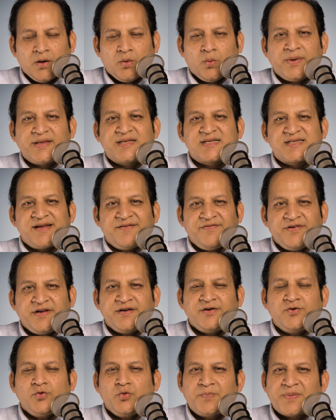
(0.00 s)
with
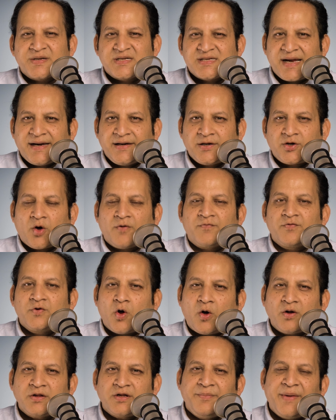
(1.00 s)
72% of
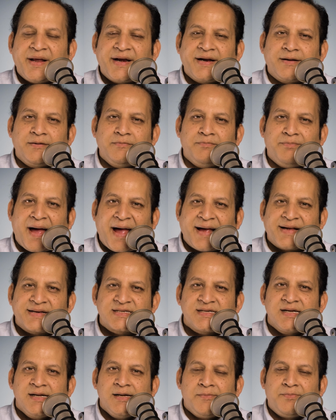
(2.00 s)
North American
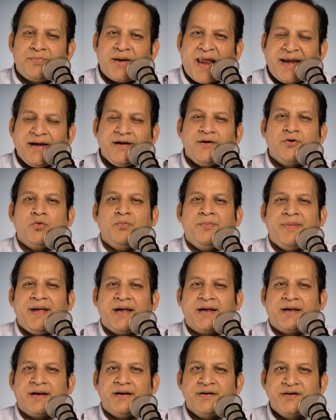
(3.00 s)
banks planning to
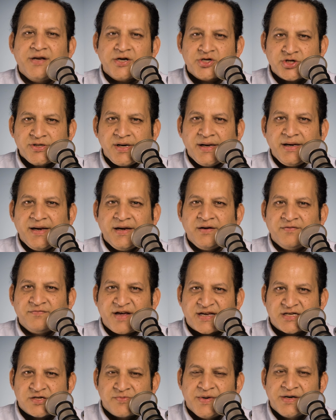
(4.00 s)
make additional
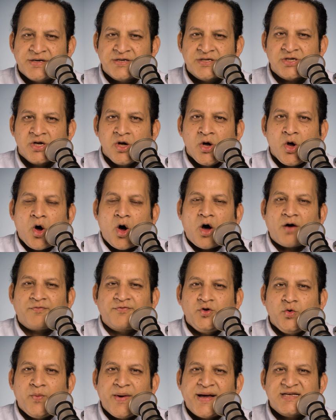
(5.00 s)
investments of
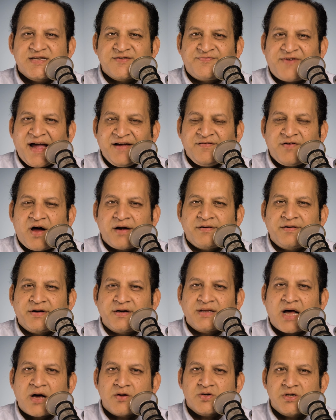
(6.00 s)

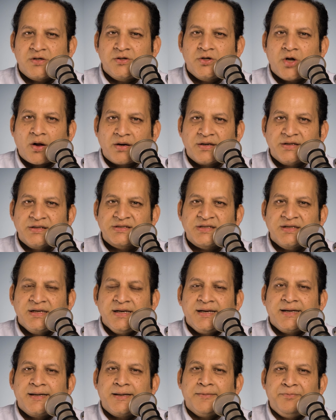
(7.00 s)
$500,000
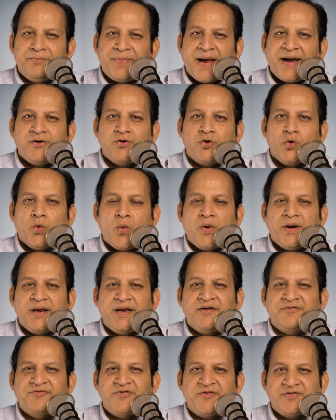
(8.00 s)
compared to
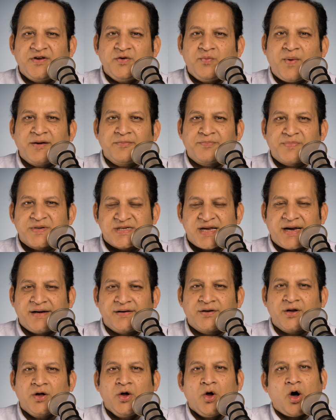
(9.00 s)
only
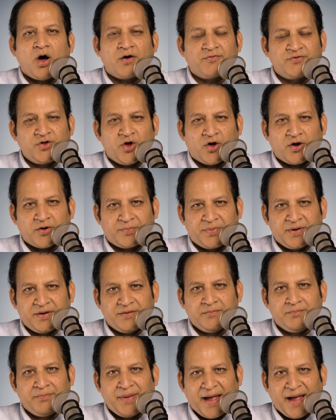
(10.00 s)
51% of European